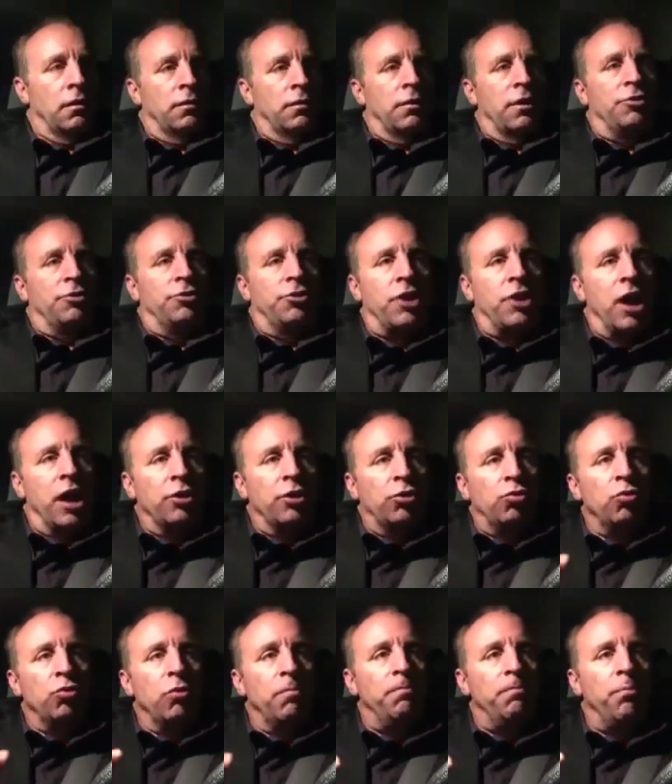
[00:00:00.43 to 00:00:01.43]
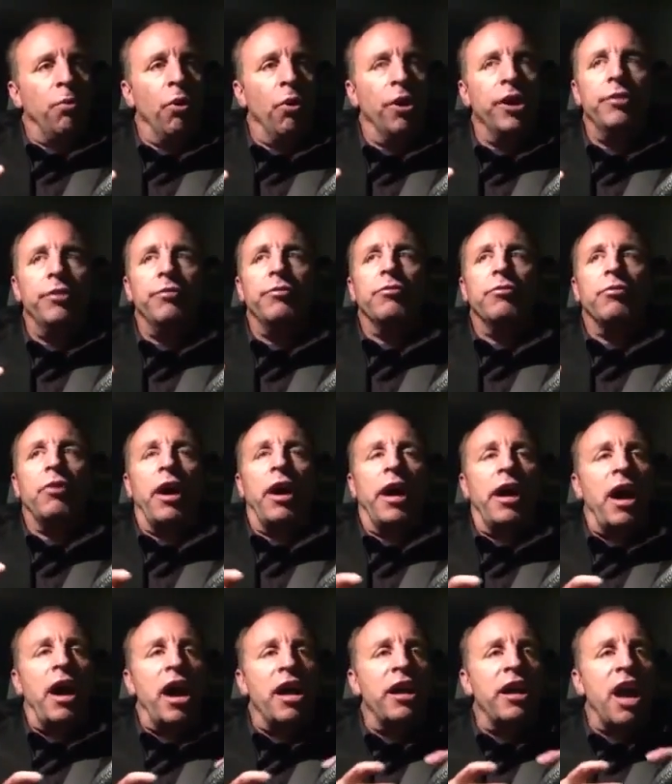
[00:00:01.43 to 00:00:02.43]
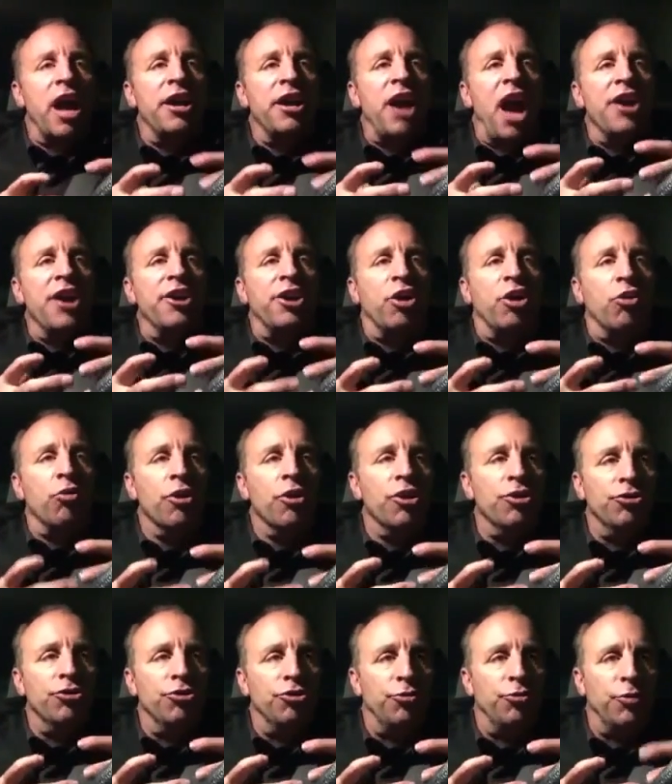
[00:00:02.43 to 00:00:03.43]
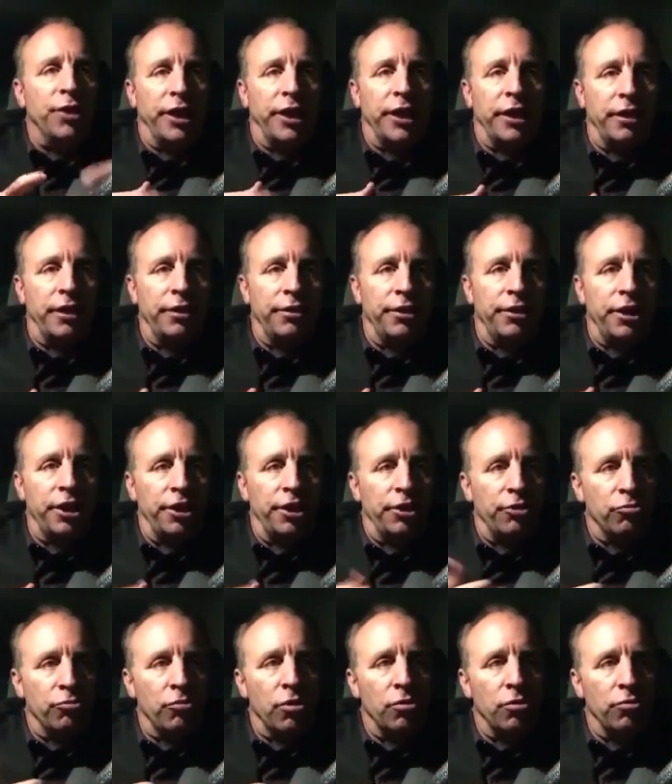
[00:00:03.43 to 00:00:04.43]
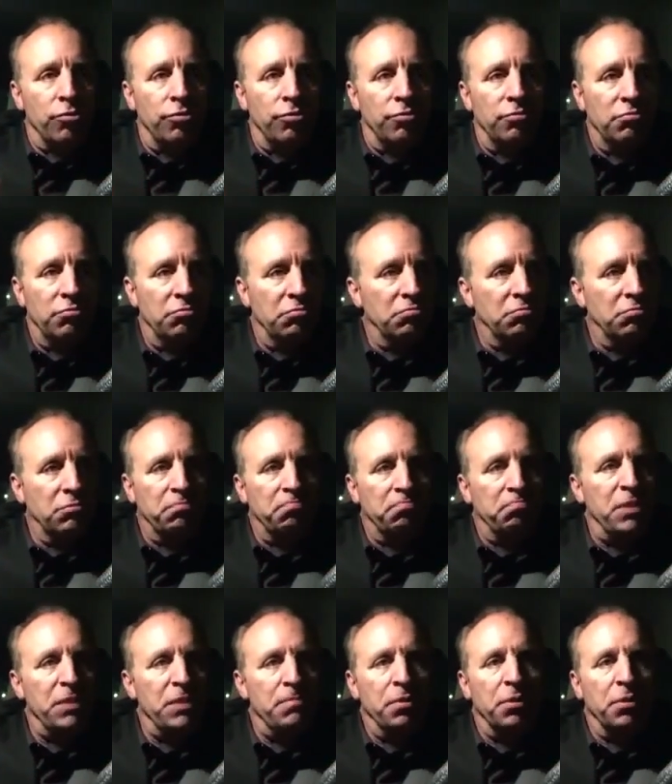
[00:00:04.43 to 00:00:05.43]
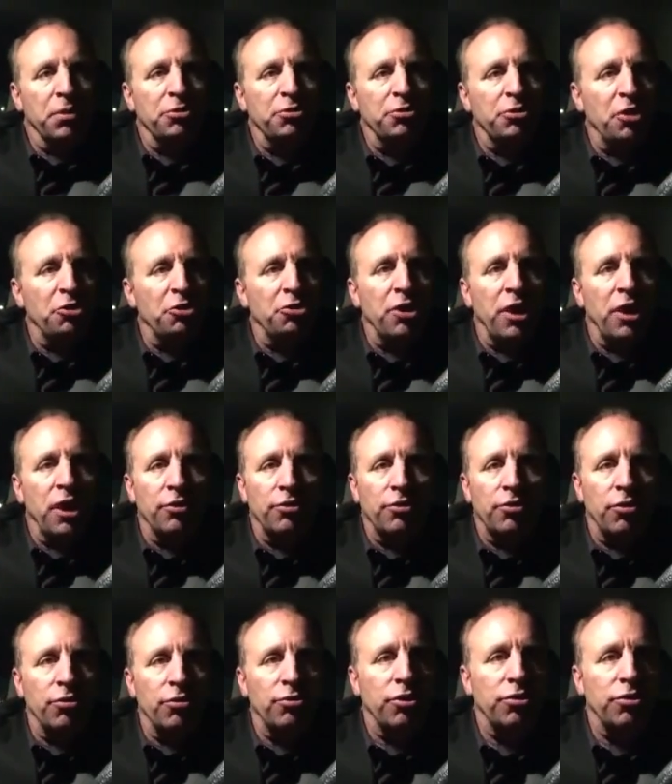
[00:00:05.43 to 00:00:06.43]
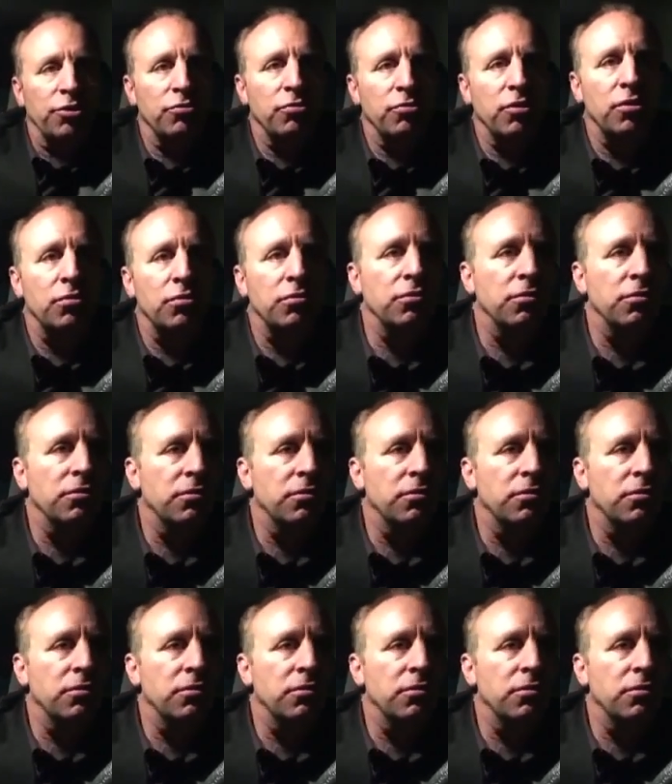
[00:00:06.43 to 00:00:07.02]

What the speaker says: it's gotten to a point where I cringe when I gotta get on the road. People are such assholes on the road.